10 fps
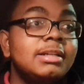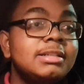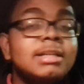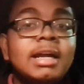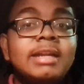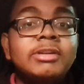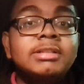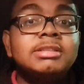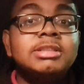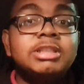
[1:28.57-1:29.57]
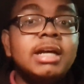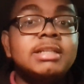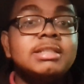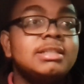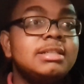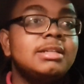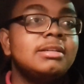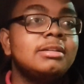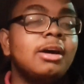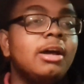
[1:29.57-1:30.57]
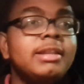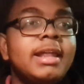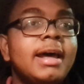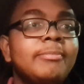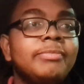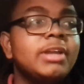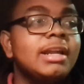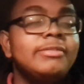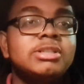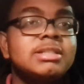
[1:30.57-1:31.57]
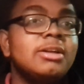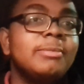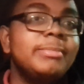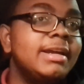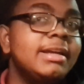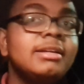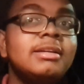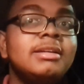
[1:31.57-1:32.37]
It's not even just on them, not even just on me.